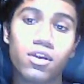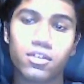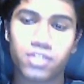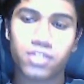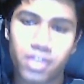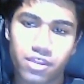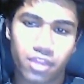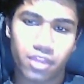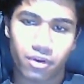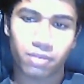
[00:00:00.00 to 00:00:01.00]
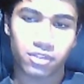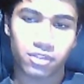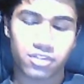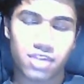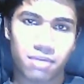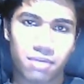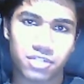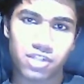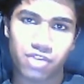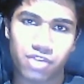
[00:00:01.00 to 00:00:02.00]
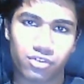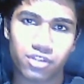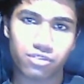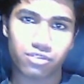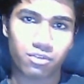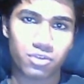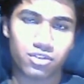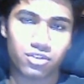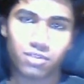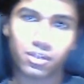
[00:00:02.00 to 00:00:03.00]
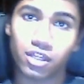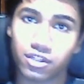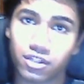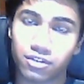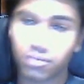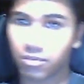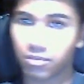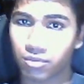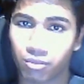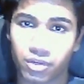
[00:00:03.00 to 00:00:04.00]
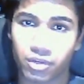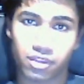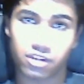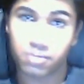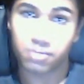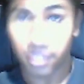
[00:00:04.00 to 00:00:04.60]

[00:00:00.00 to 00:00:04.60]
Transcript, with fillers: Together they were able to establish a natural history museum in London, where they displayed